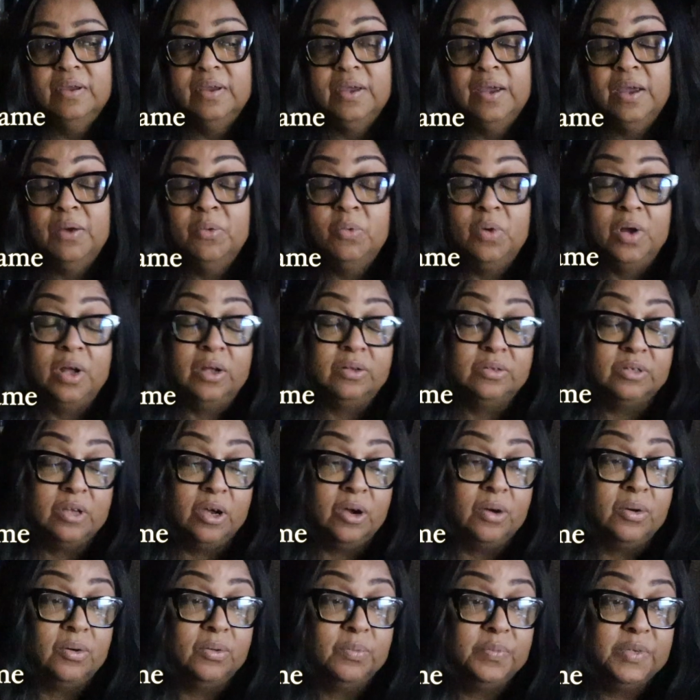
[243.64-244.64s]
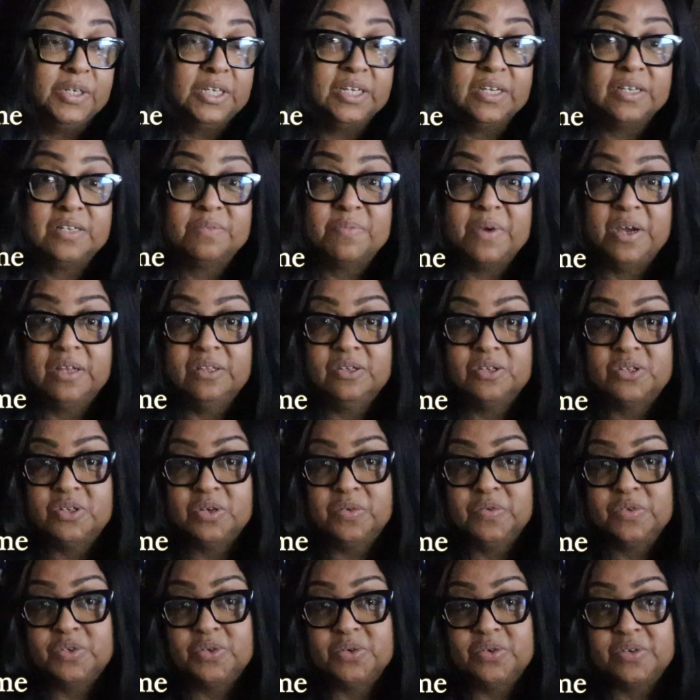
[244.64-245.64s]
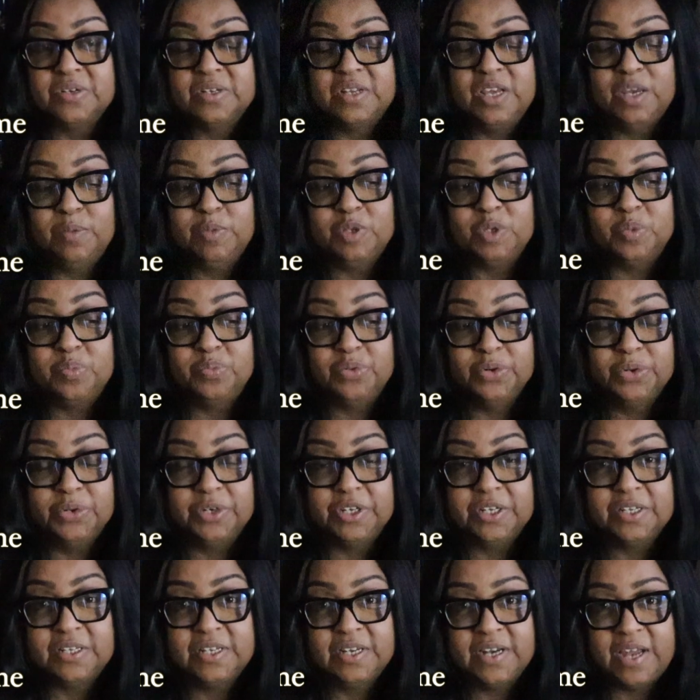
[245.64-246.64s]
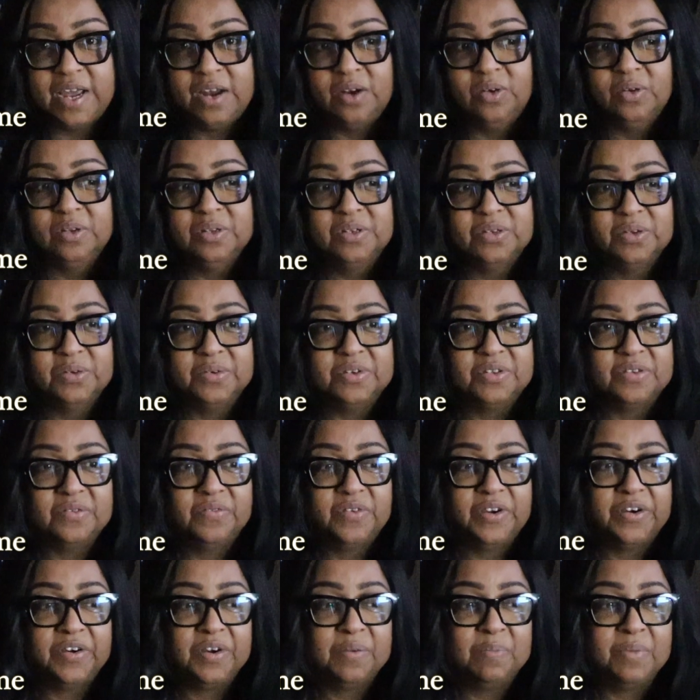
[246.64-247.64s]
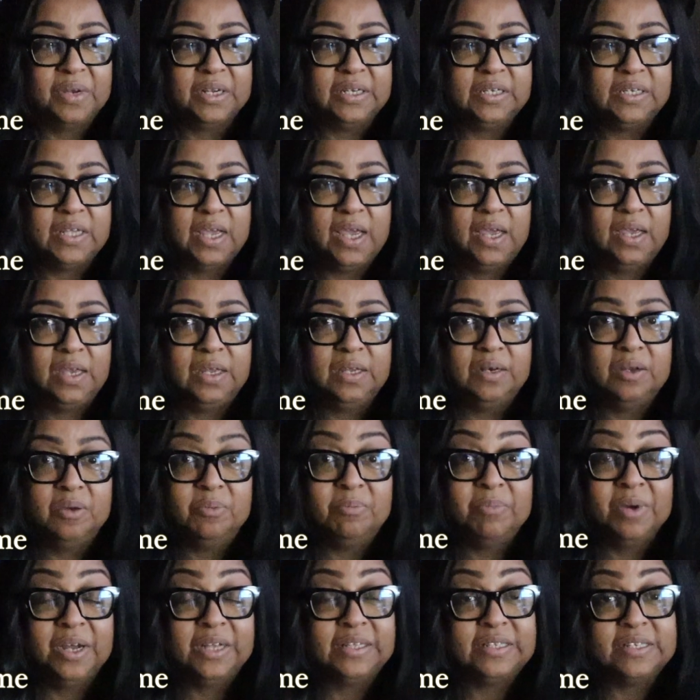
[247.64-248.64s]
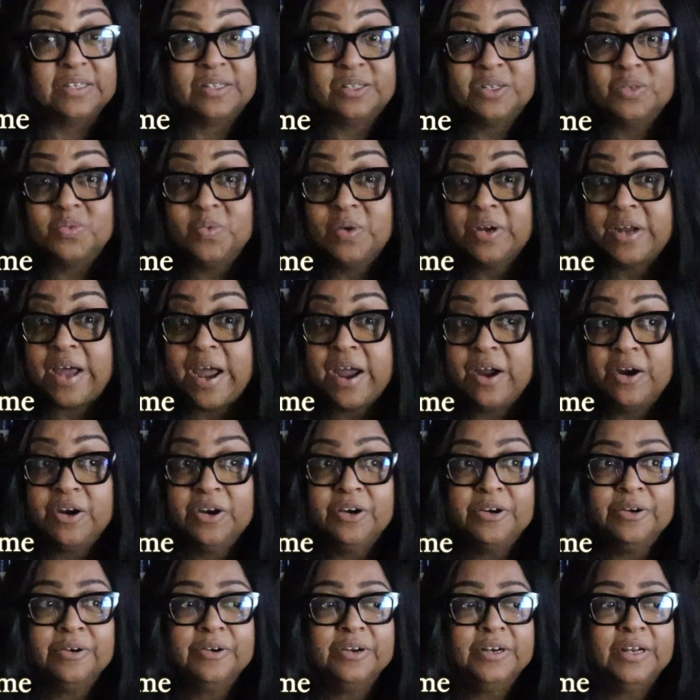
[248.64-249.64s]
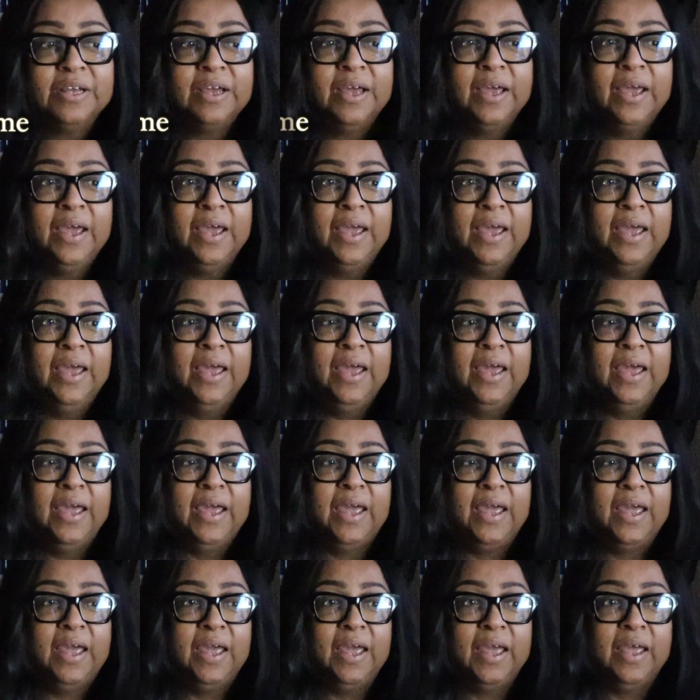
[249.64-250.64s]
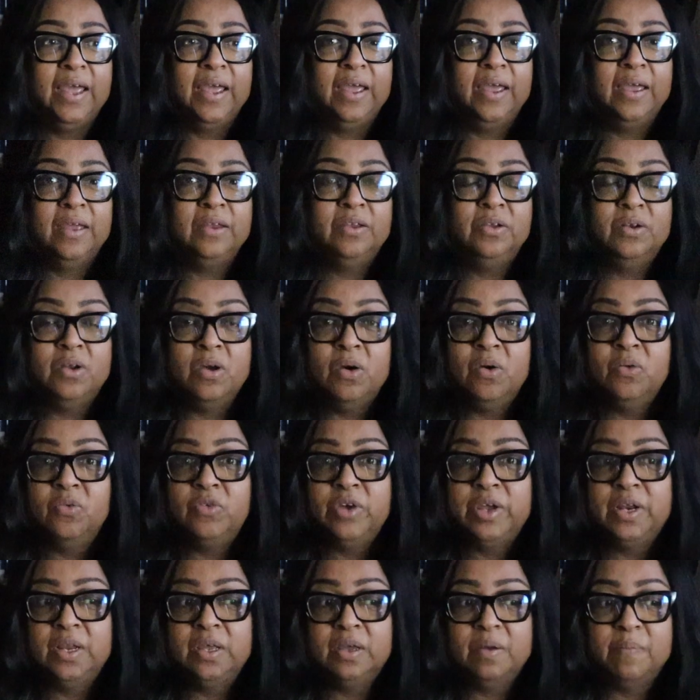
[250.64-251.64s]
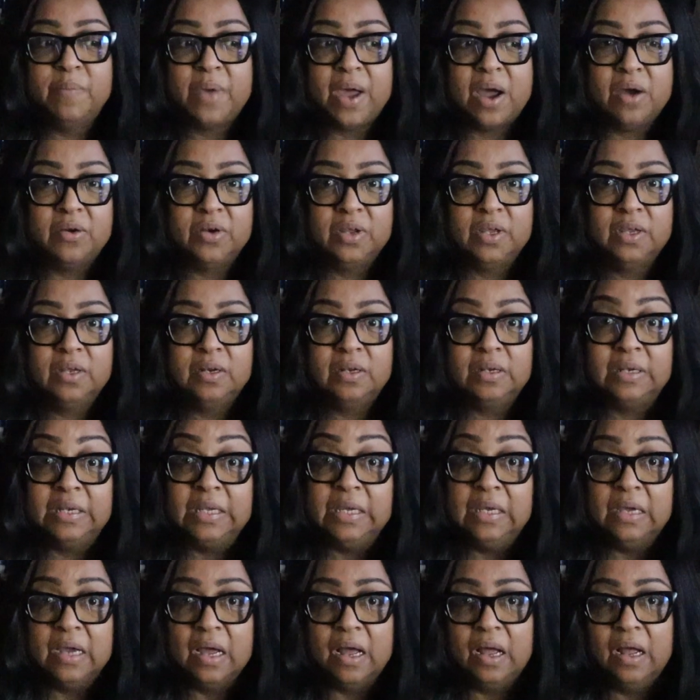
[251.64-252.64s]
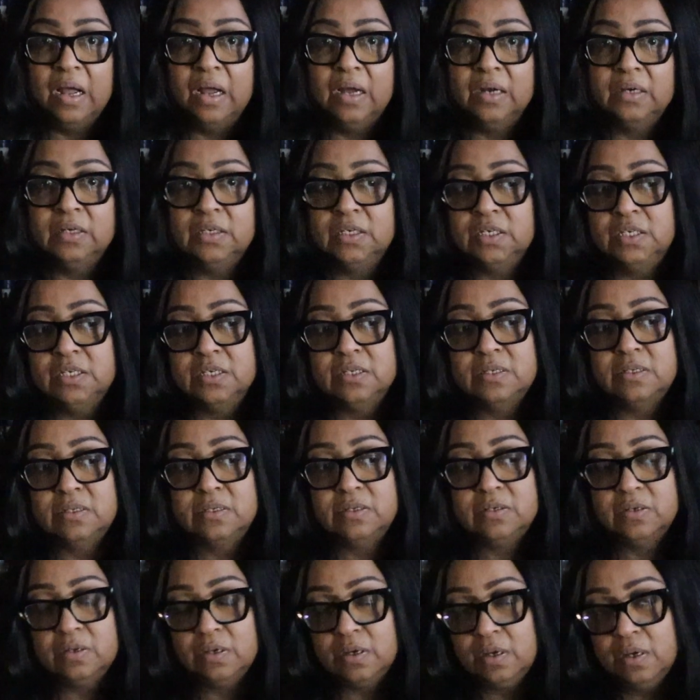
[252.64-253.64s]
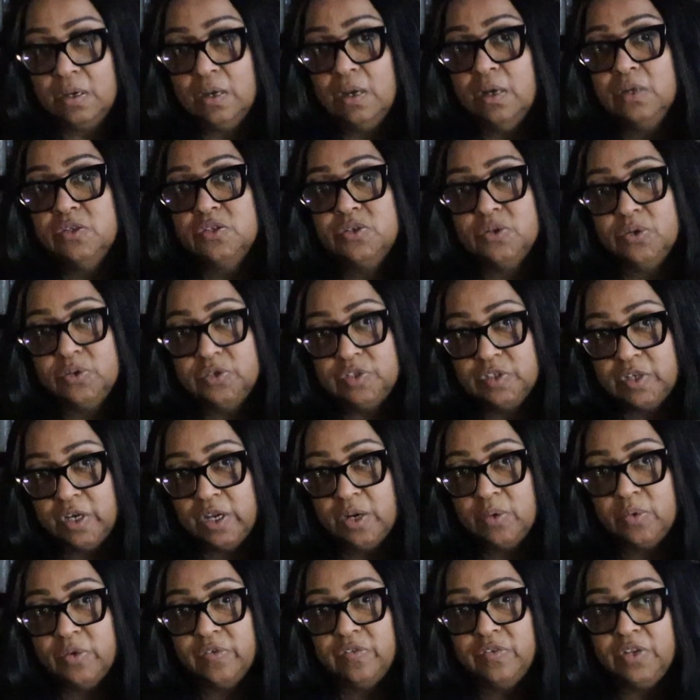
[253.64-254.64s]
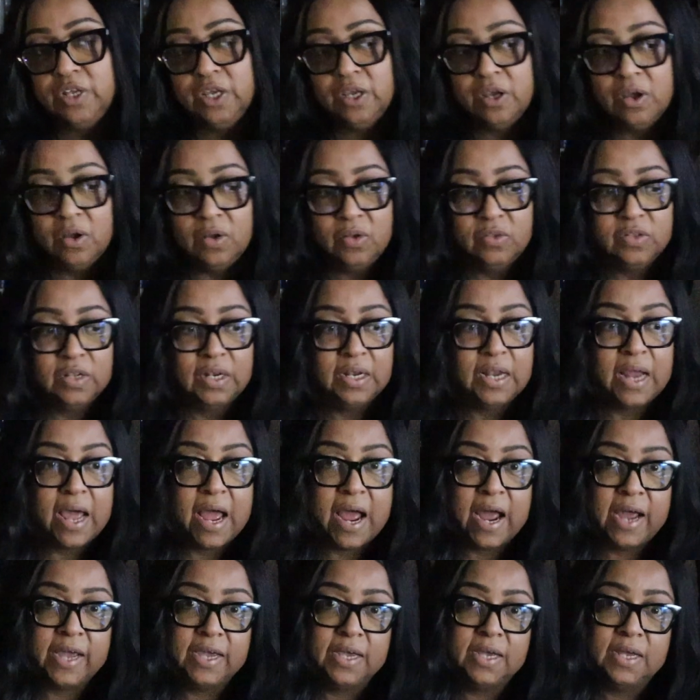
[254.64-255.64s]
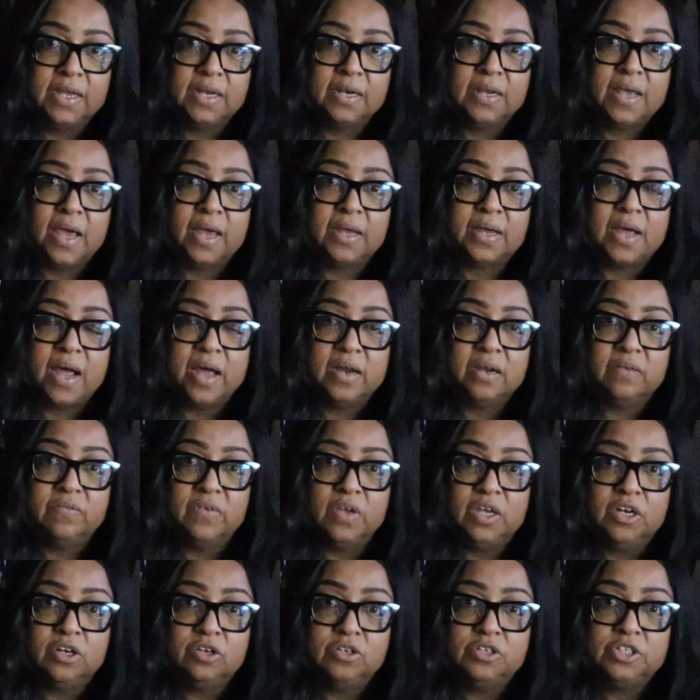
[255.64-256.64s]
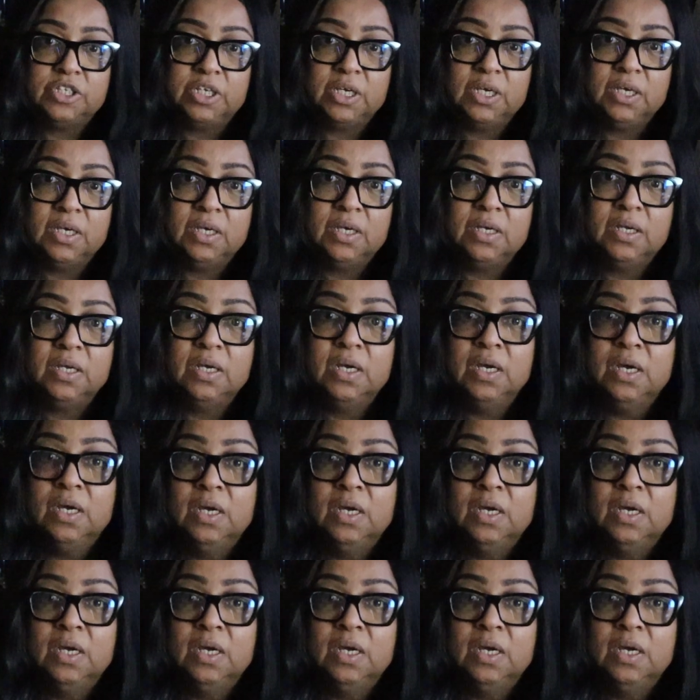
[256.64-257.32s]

well, no, because my other Servitor's name is Brutus, and that also is very mundane. But this is what I heard. And, reading about it, Leon is associated with Leo, the lion, that kind of energy.